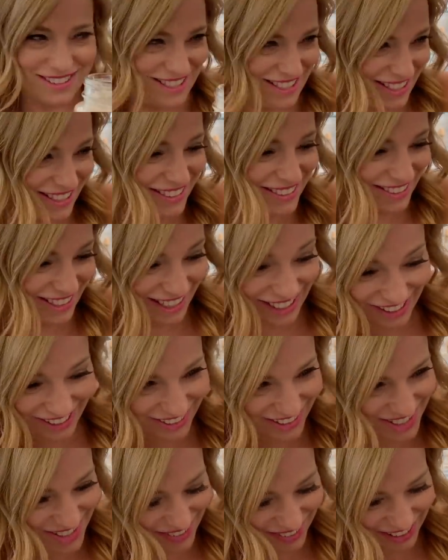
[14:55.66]
I
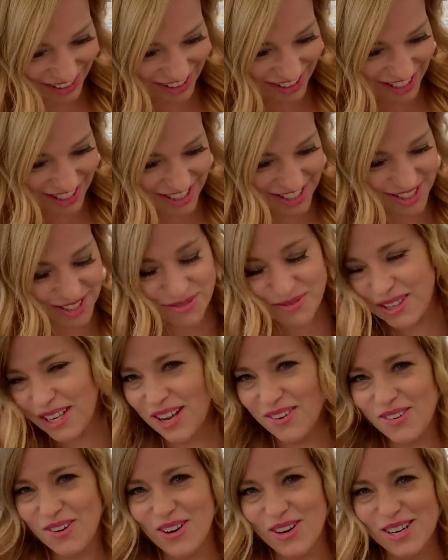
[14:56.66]
know, it's really good. So we
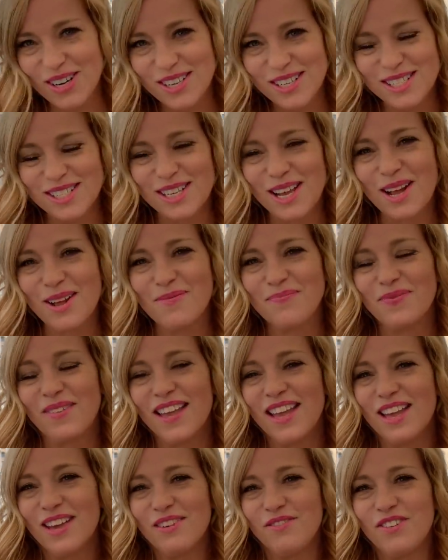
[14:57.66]
have ordered some
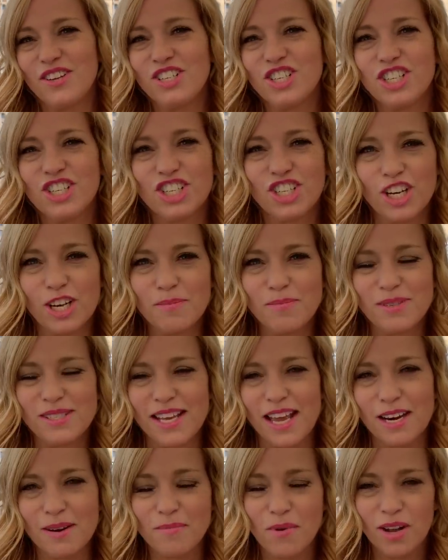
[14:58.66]
fish and chips
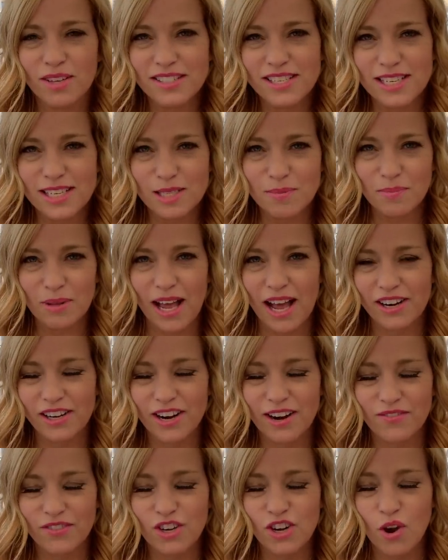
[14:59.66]
and a Maltese platter.
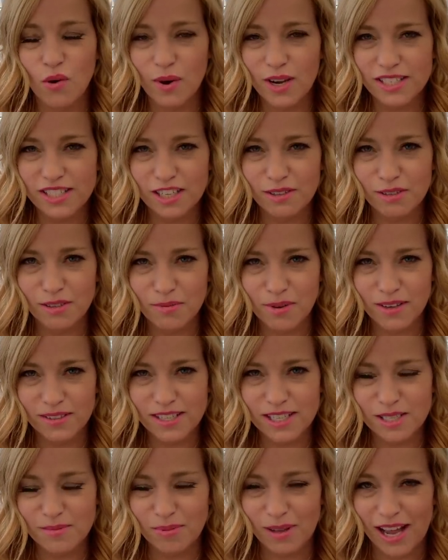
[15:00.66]
I have no idea what a
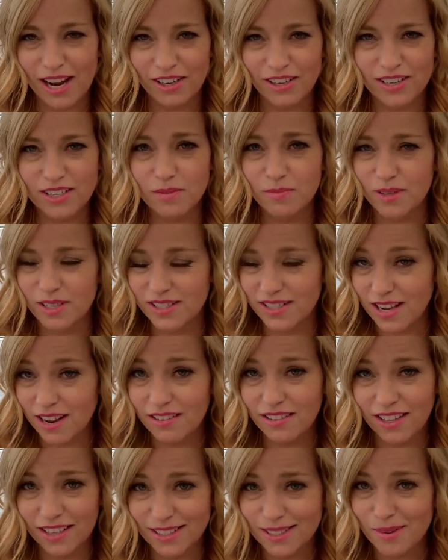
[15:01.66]
Maltese platter is, but it
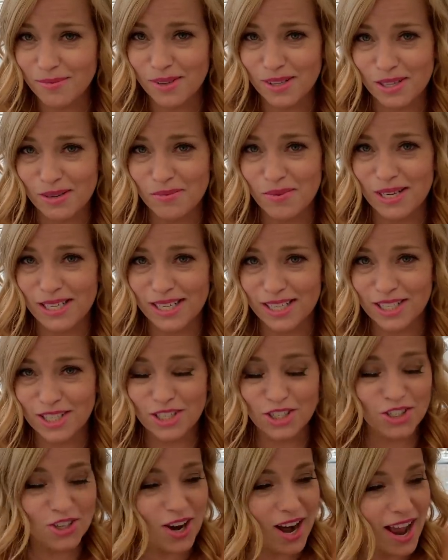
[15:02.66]
sounded like something that we
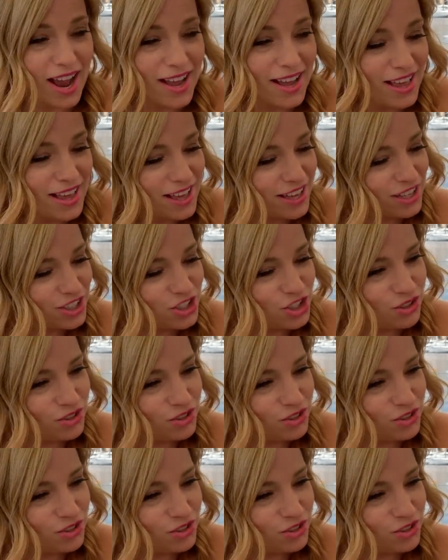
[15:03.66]
needed to try. And